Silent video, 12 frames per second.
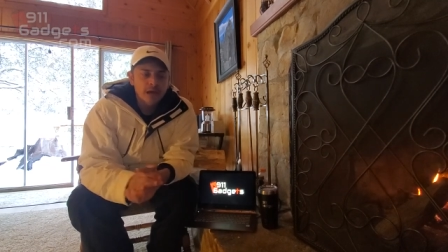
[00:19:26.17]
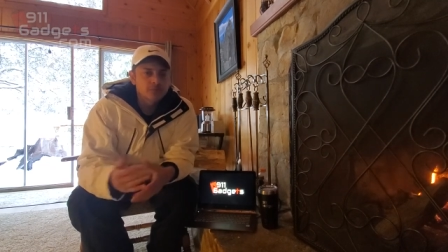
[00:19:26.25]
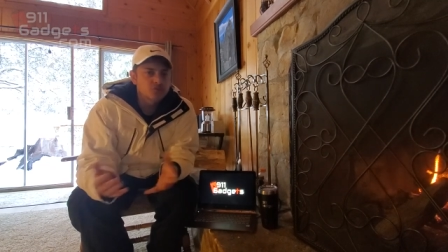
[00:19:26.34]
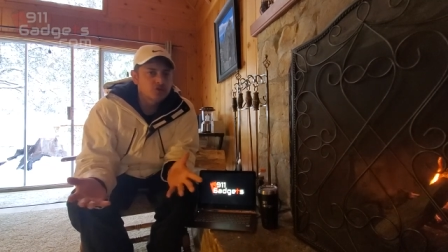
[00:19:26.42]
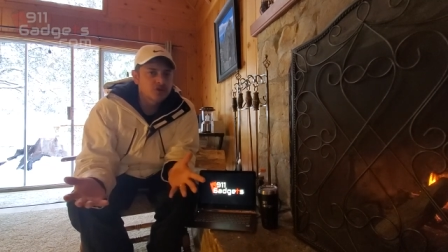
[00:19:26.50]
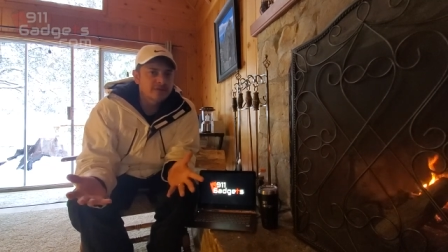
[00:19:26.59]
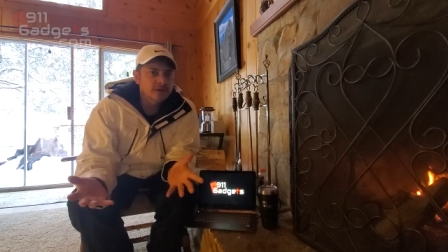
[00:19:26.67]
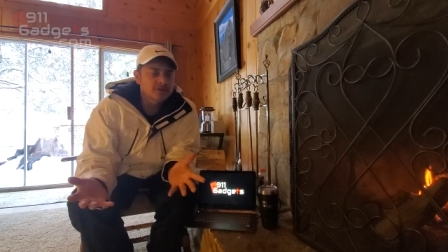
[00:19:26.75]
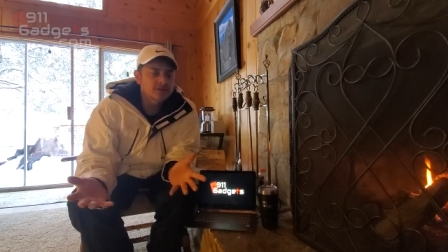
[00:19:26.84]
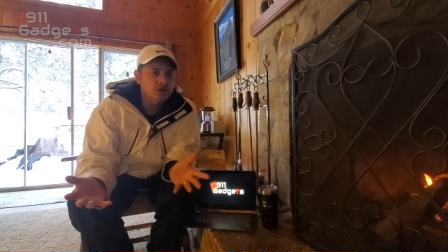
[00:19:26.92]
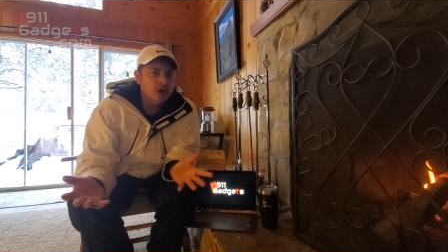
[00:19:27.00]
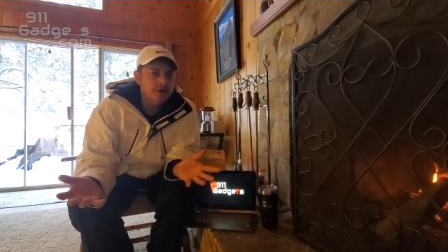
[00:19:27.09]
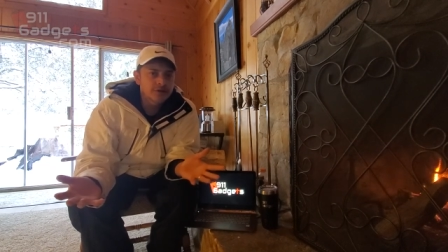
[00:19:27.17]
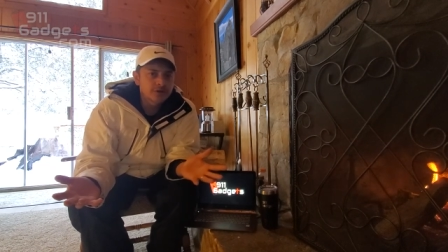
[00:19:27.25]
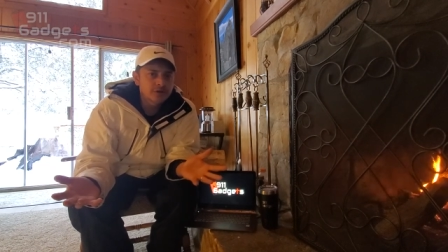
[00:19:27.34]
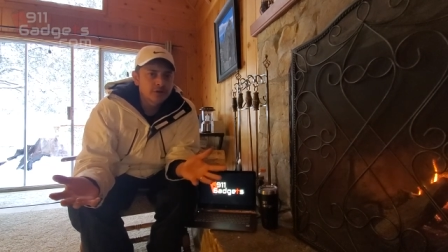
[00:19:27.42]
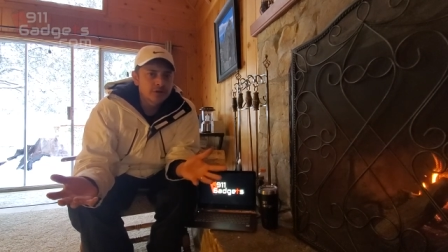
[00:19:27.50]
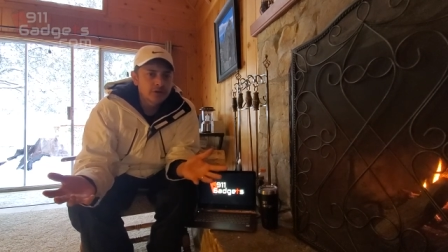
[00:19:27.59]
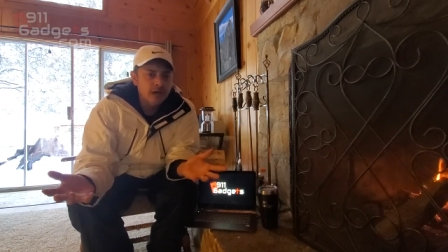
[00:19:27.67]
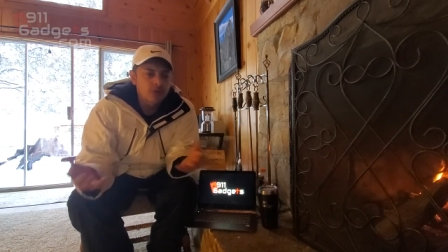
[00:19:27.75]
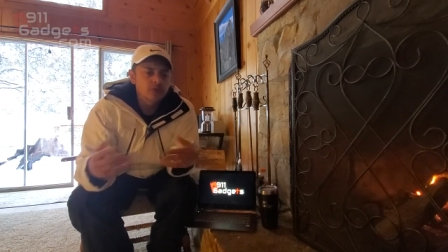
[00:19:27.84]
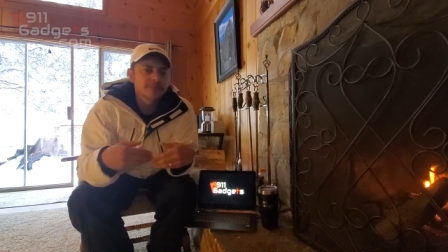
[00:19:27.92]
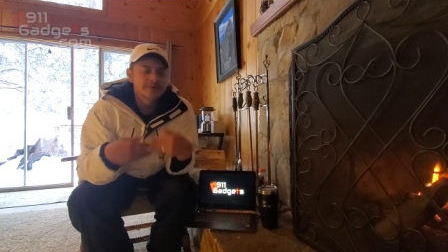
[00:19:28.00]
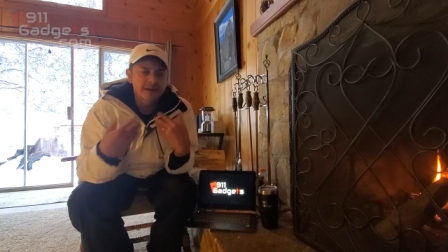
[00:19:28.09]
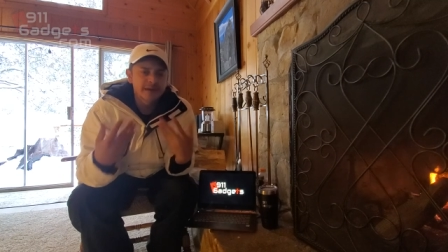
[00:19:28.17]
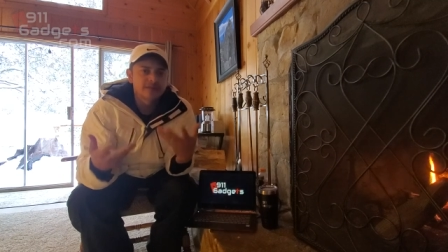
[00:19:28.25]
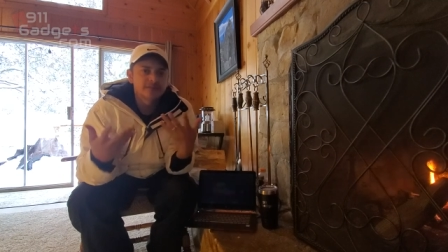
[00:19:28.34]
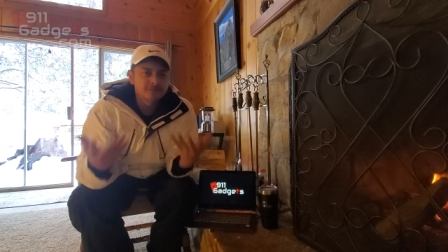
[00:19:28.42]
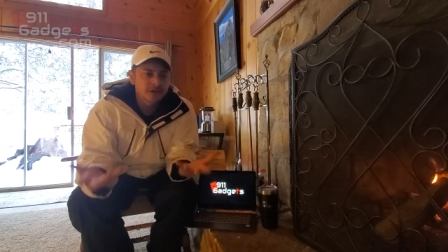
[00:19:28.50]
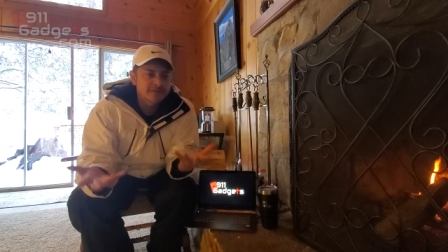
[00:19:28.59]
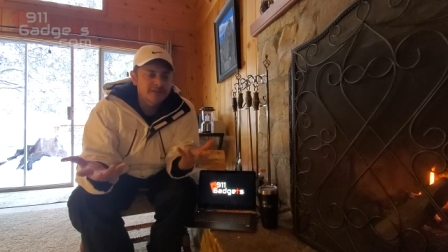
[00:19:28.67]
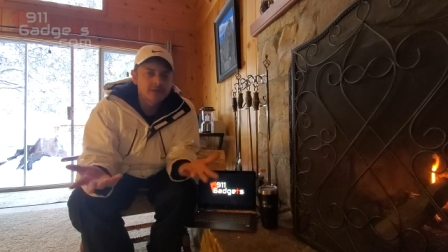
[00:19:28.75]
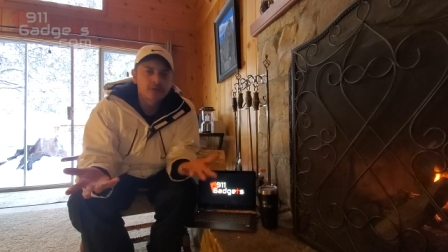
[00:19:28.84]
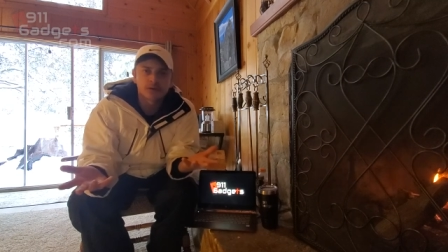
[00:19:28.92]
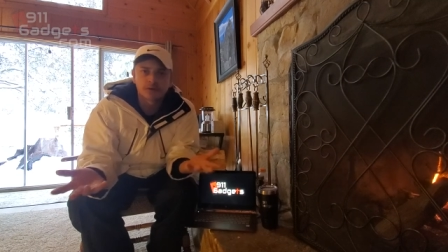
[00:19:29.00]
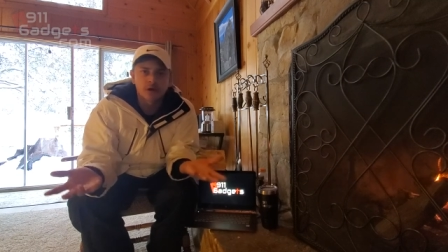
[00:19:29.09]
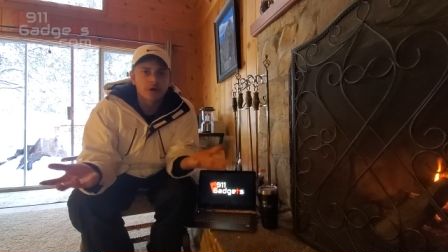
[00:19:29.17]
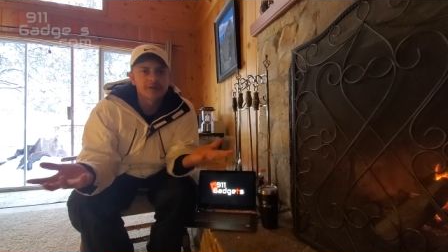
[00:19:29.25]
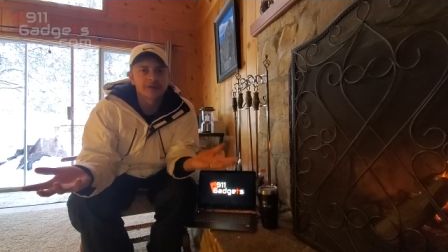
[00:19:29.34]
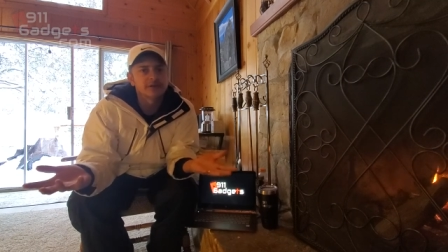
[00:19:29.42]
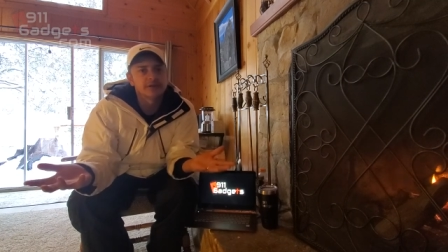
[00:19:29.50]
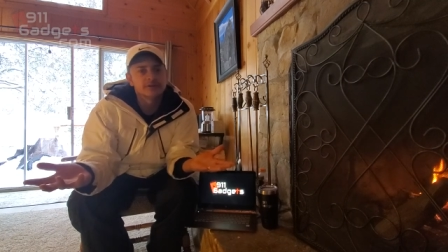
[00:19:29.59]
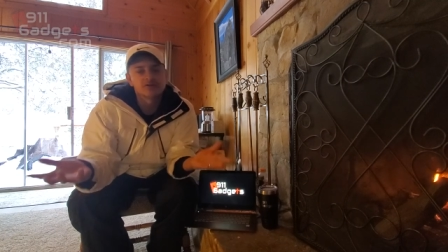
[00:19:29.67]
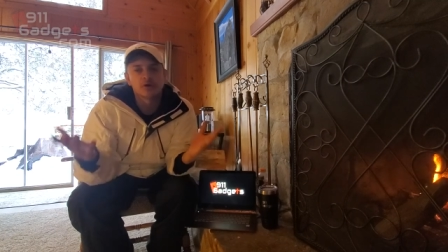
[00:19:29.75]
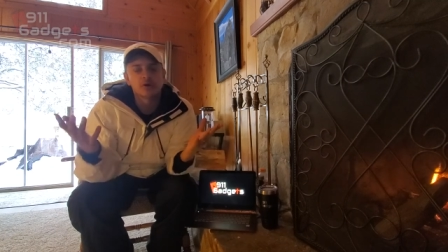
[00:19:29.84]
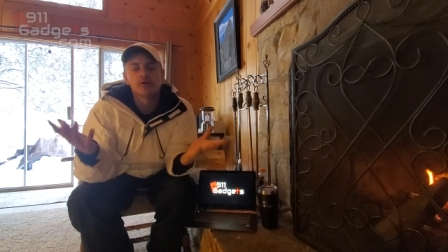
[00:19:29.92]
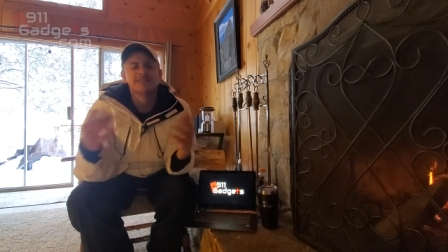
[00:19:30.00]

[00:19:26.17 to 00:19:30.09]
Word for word: I'm sure if I was a gardener, I would be making a video on gardening. So